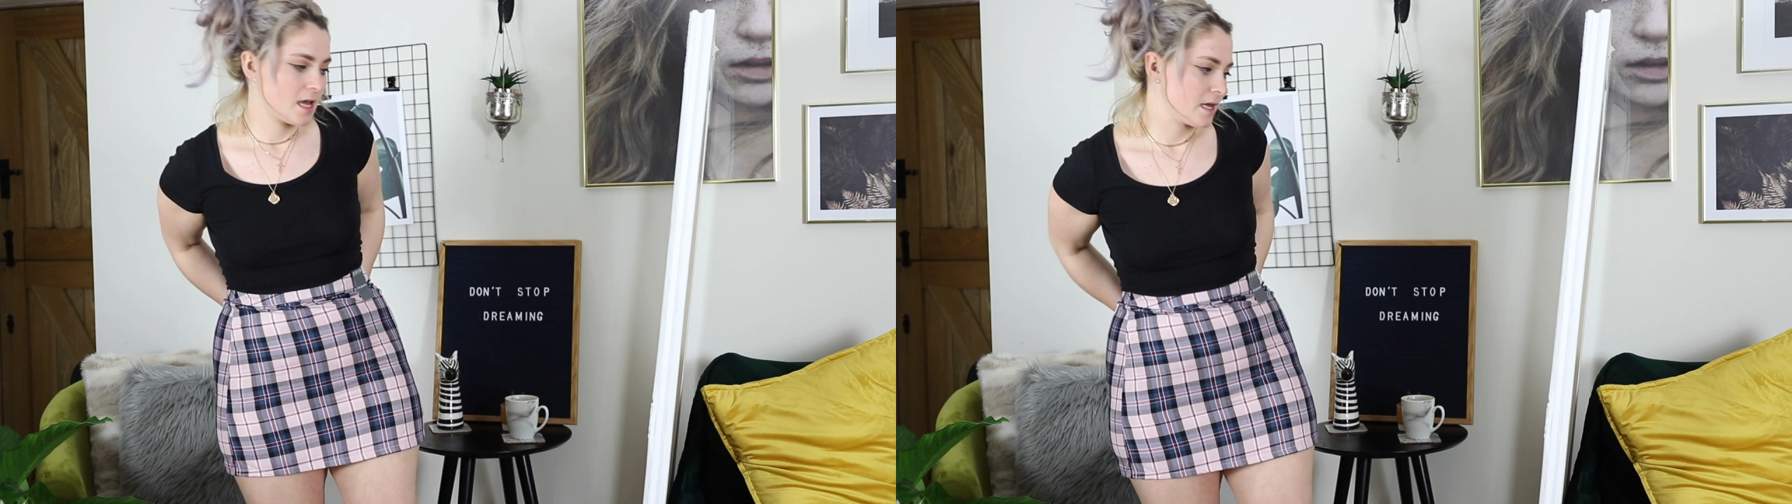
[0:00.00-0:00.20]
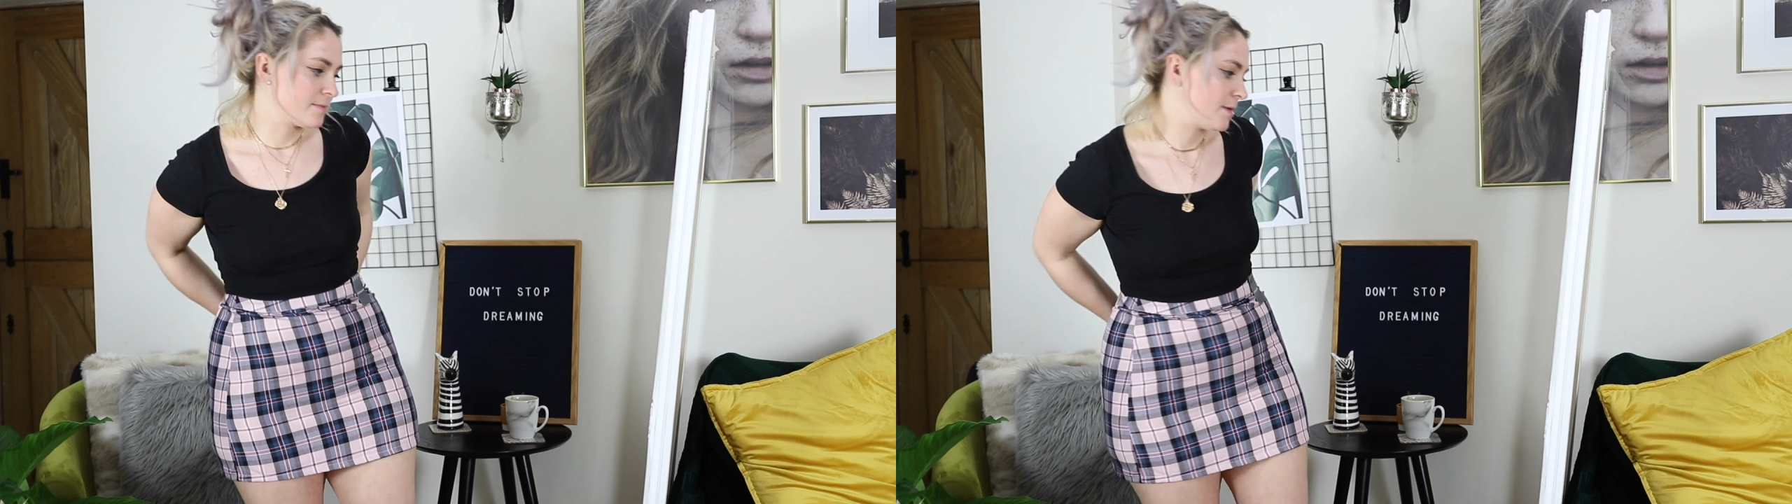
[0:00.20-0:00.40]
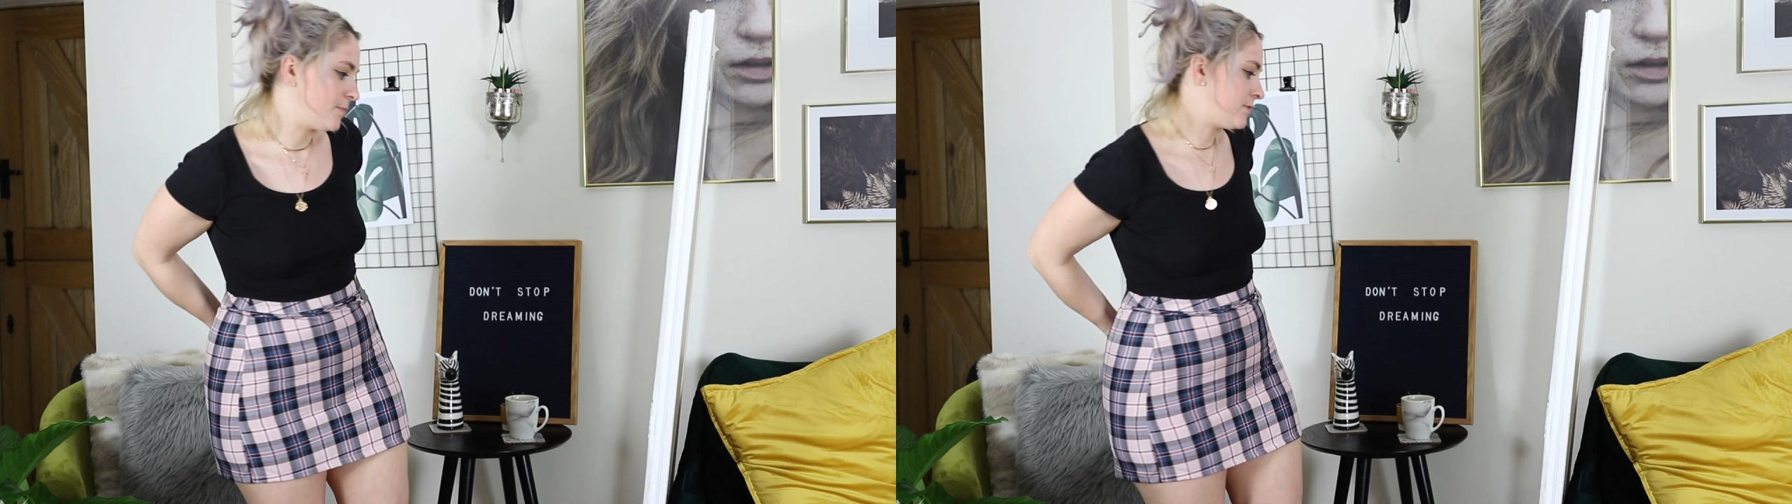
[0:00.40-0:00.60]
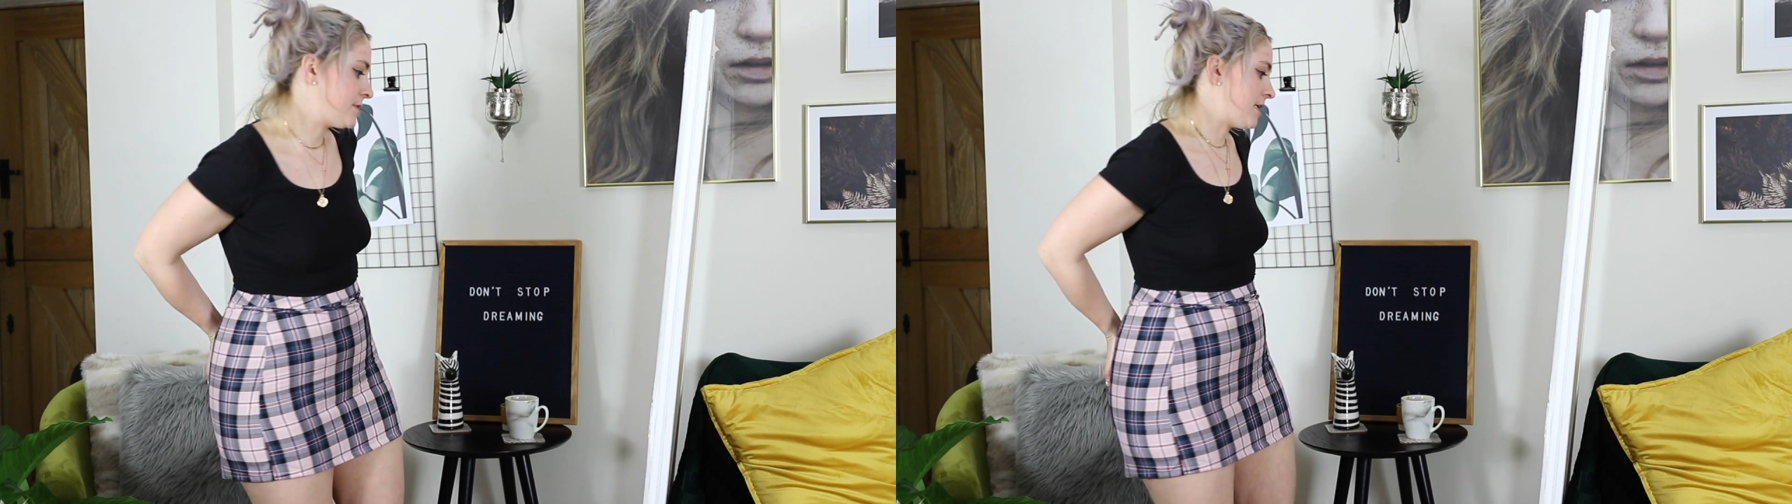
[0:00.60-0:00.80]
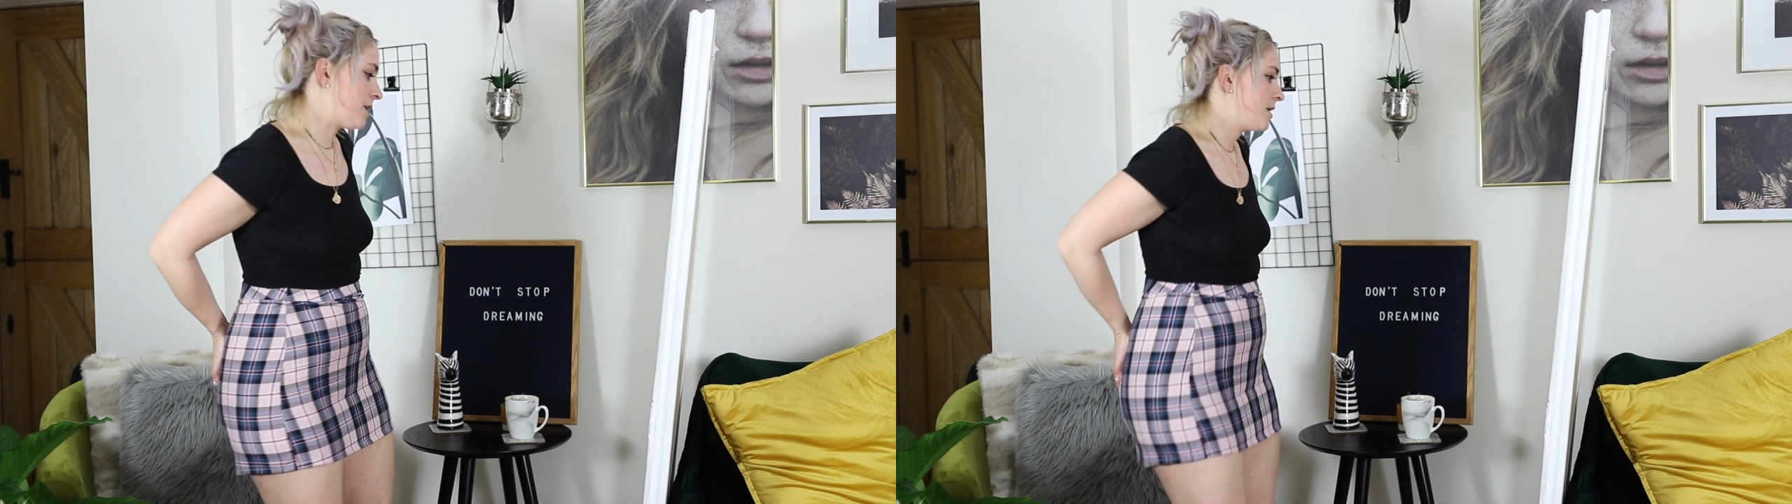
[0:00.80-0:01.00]
a big
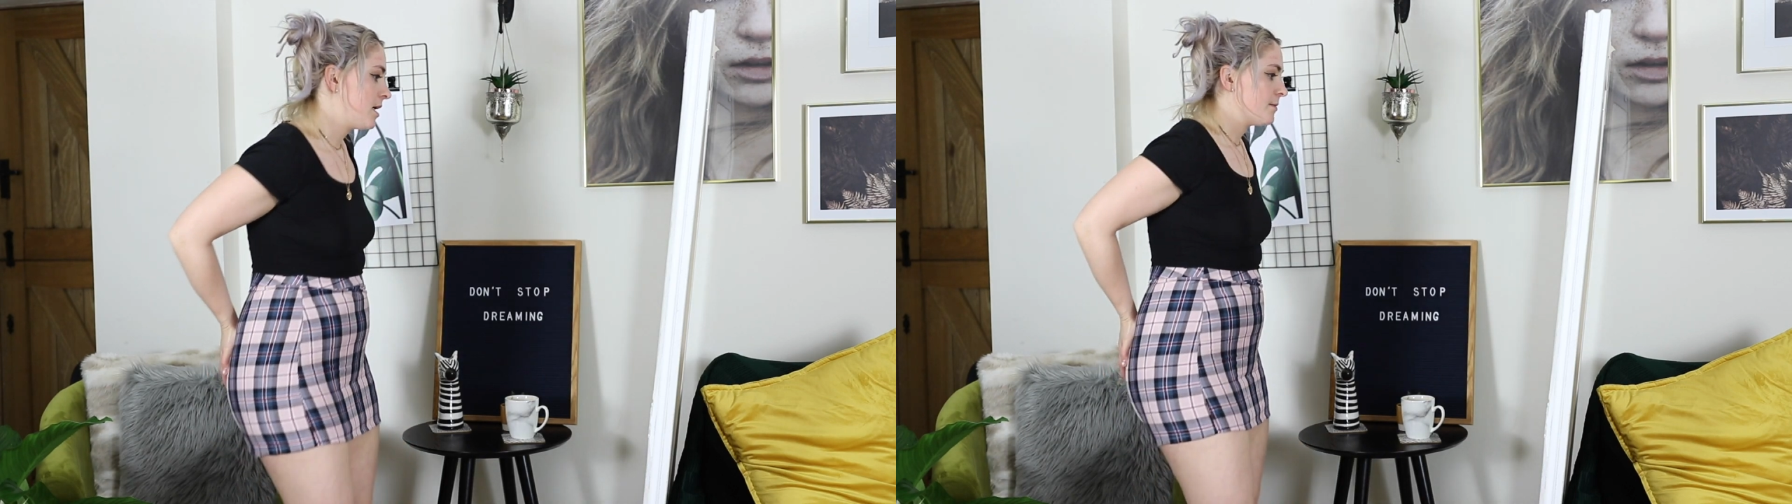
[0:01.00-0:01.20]
booty.